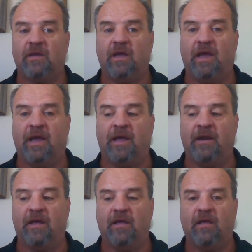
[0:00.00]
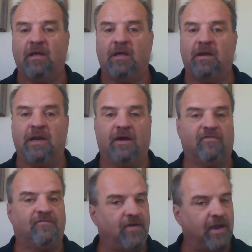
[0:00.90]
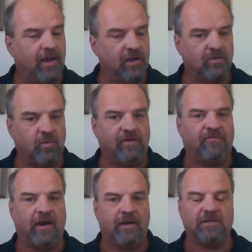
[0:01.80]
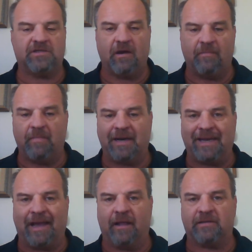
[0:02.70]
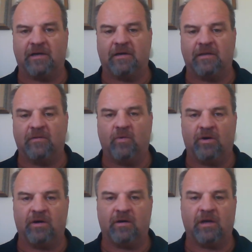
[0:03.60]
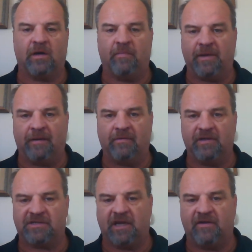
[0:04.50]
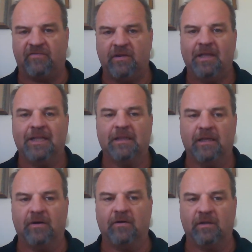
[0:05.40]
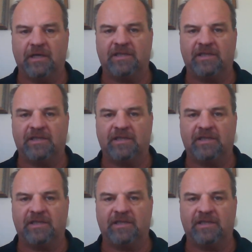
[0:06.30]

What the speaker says: And Never fails. We find somebody out there that we're going to be able to save literally